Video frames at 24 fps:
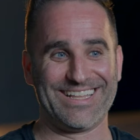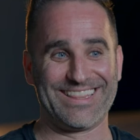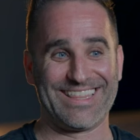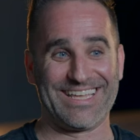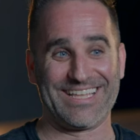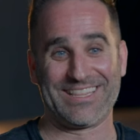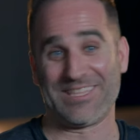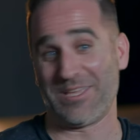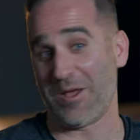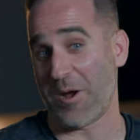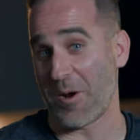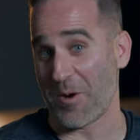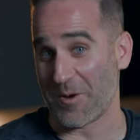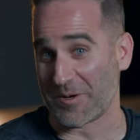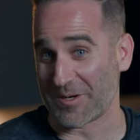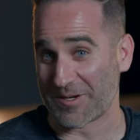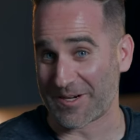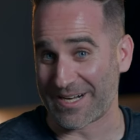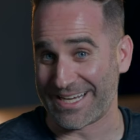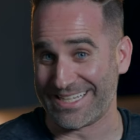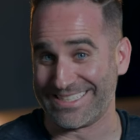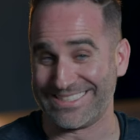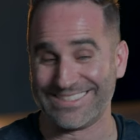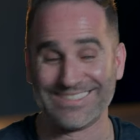I think the
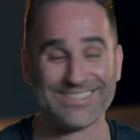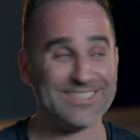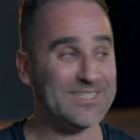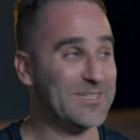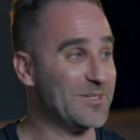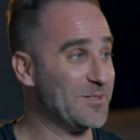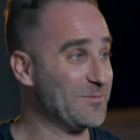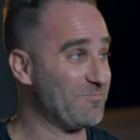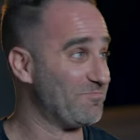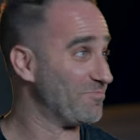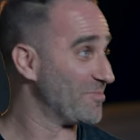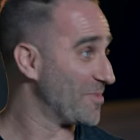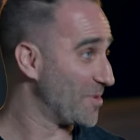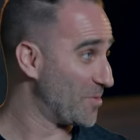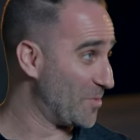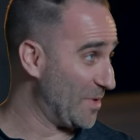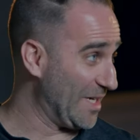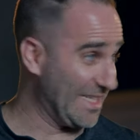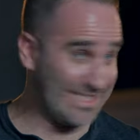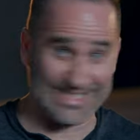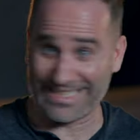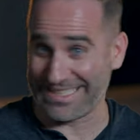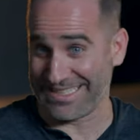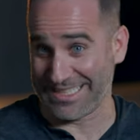owner had
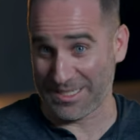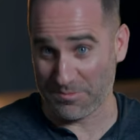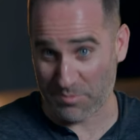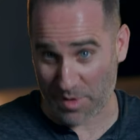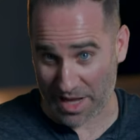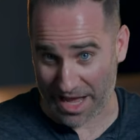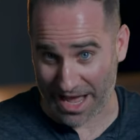recently